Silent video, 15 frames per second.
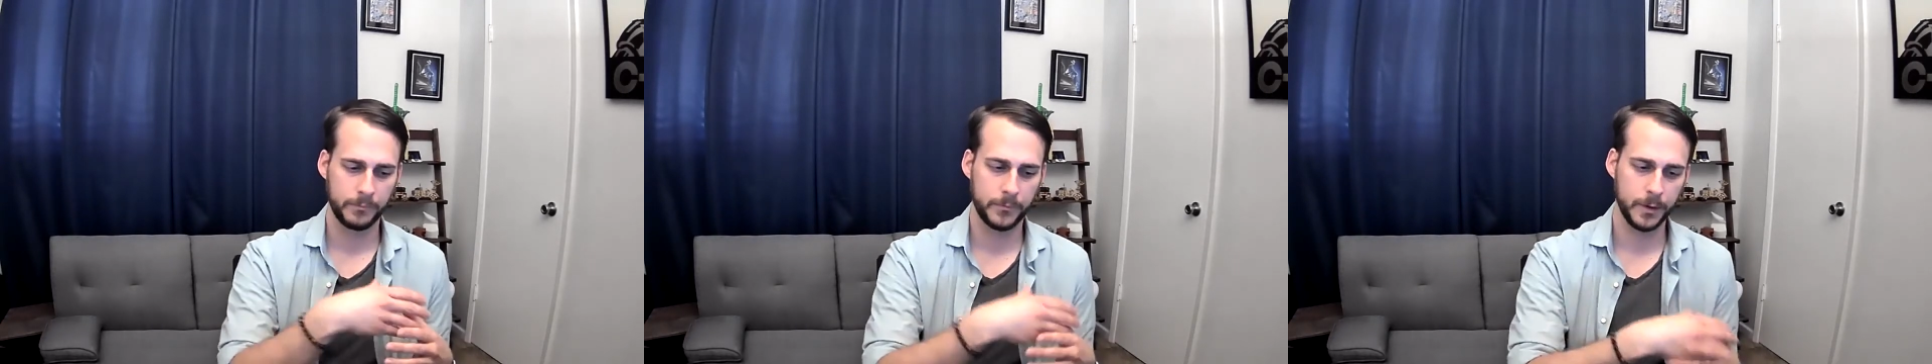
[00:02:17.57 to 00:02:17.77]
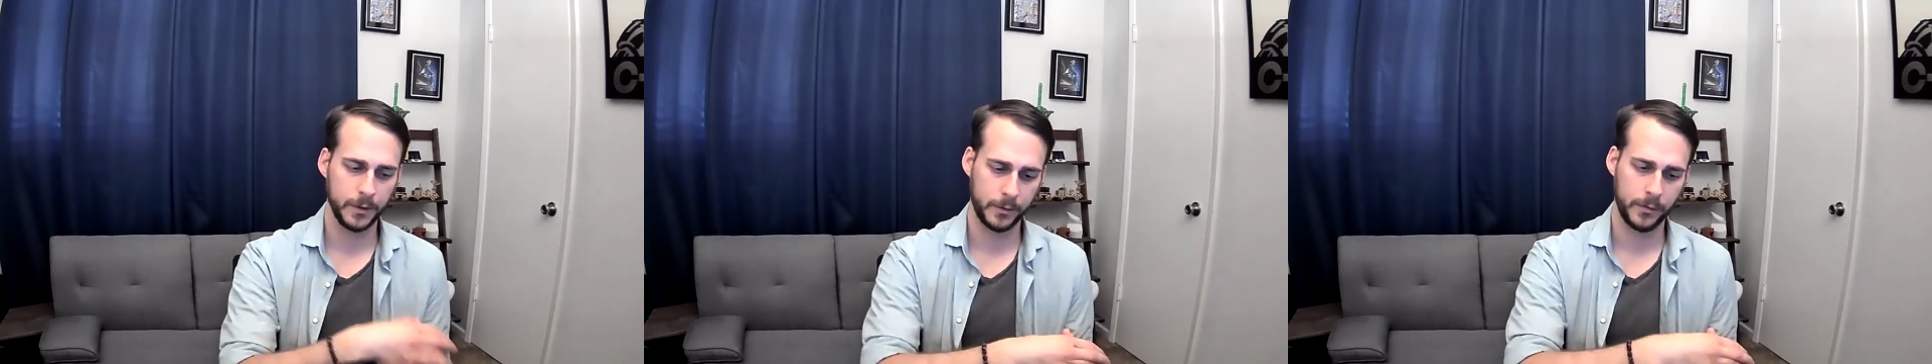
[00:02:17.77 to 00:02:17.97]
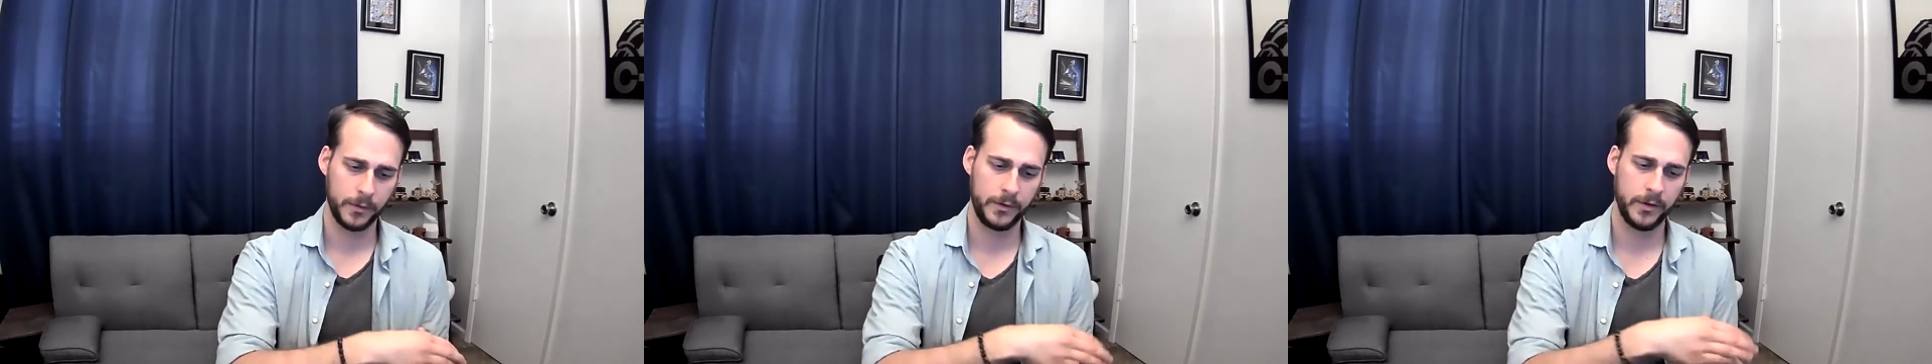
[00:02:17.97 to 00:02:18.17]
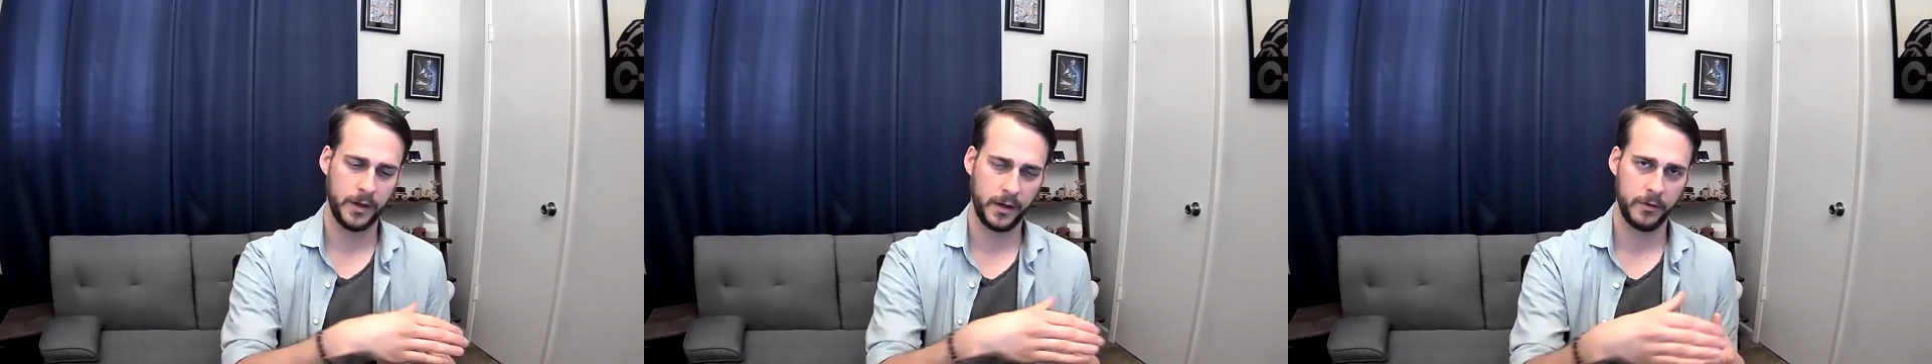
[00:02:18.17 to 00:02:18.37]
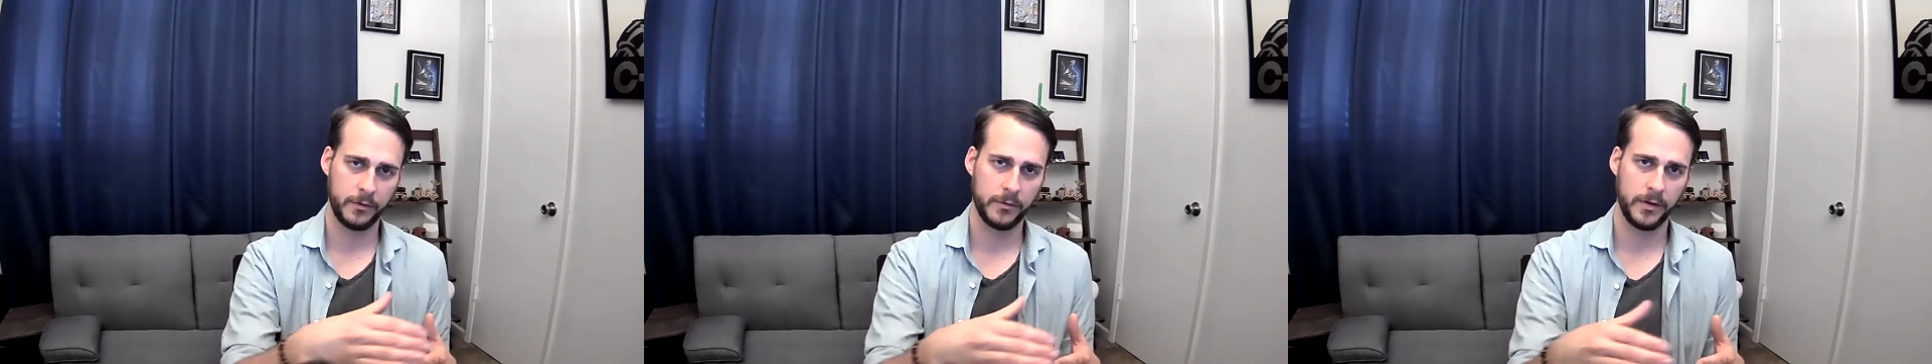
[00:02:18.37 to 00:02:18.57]
you're going
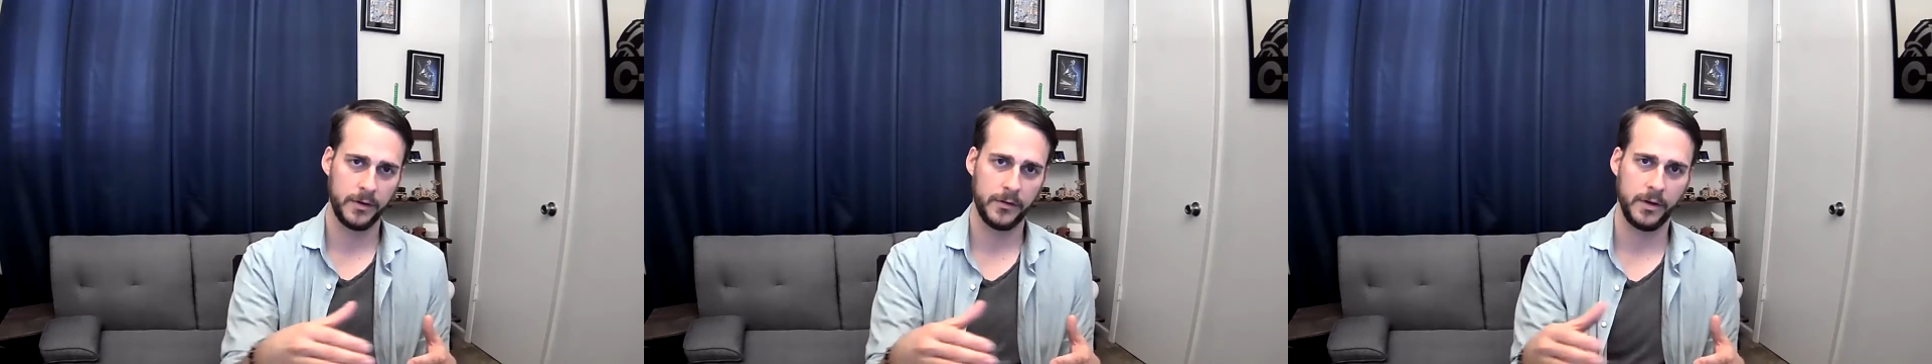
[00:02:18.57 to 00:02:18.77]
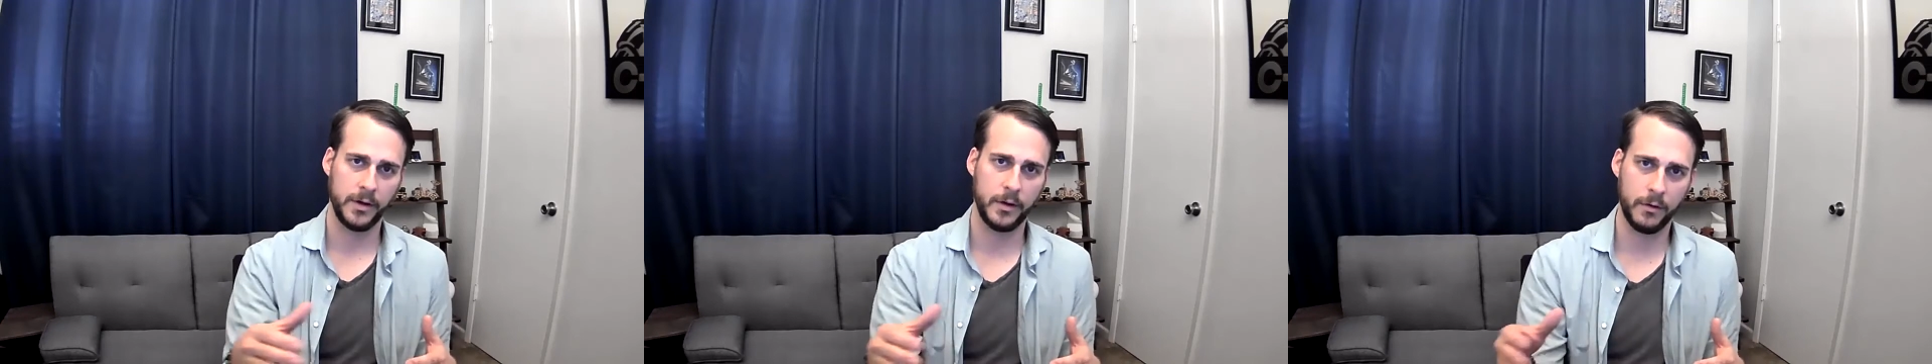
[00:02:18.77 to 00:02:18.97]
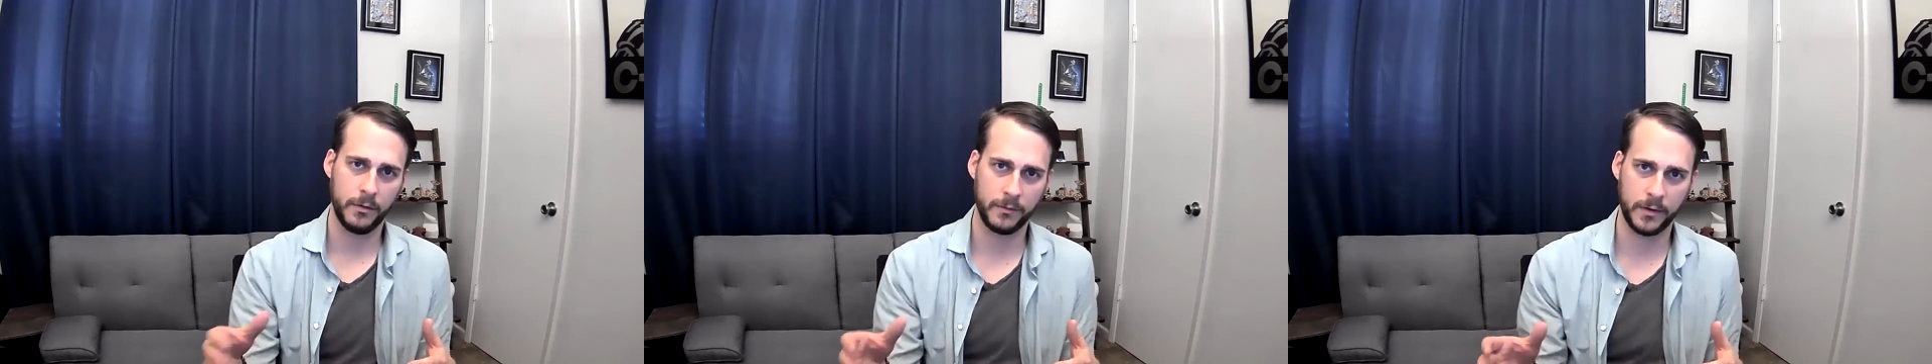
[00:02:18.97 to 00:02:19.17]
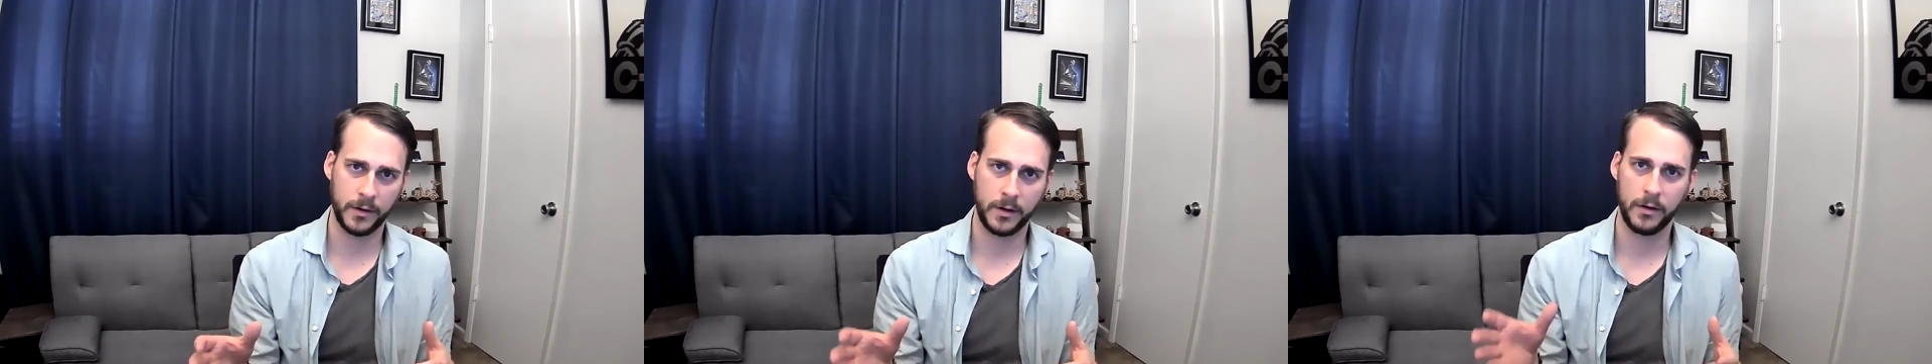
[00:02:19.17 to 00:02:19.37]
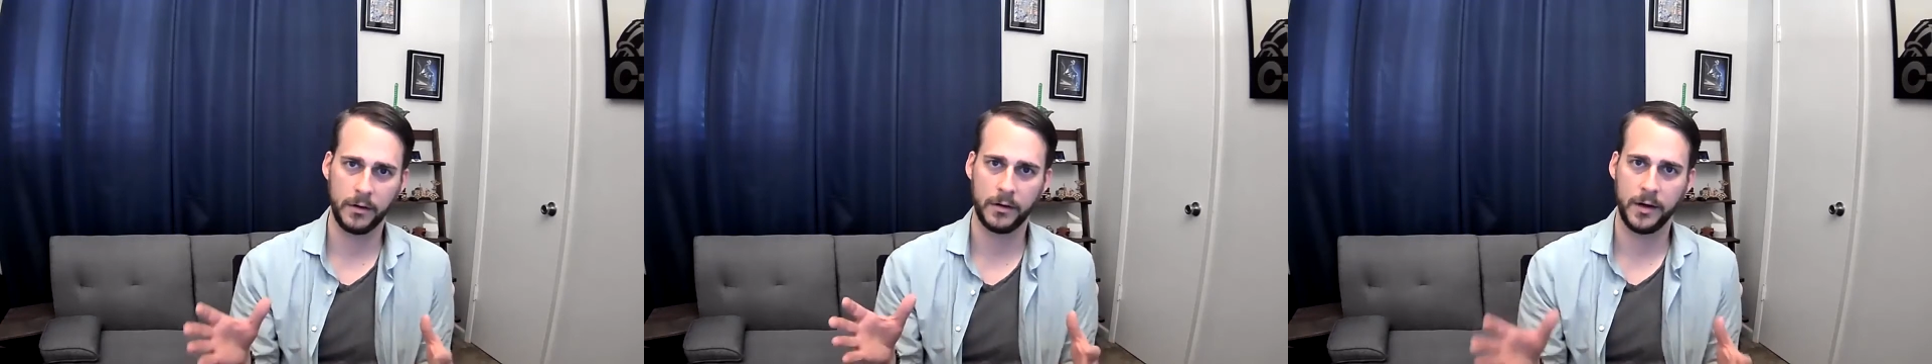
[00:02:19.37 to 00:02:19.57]
to increase the overall